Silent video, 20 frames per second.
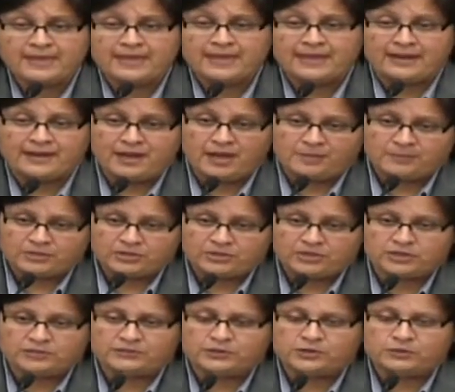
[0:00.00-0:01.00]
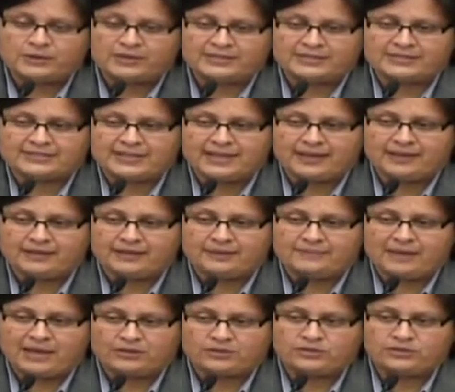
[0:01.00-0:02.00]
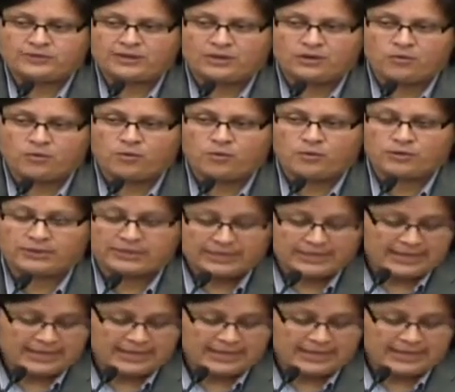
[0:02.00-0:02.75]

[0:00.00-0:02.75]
and now I'm a judge for Nueces County Magistrate Court.